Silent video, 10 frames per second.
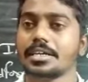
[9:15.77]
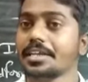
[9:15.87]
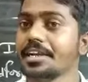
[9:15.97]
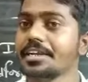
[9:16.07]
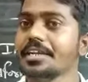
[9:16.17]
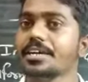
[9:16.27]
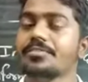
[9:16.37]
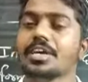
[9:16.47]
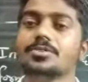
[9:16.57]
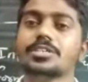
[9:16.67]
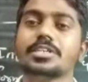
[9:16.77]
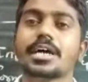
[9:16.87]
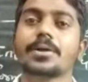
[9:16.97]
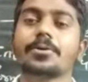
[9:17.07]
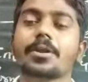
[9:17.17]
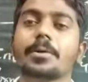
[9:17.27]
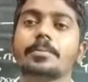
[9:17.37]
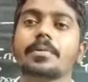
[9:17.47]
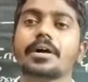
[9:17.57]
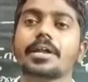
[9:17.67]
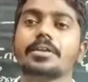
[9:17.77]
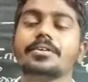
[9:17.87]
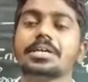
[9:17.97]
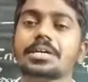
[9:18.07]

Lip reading: In India, we have the Narcondam and Barren,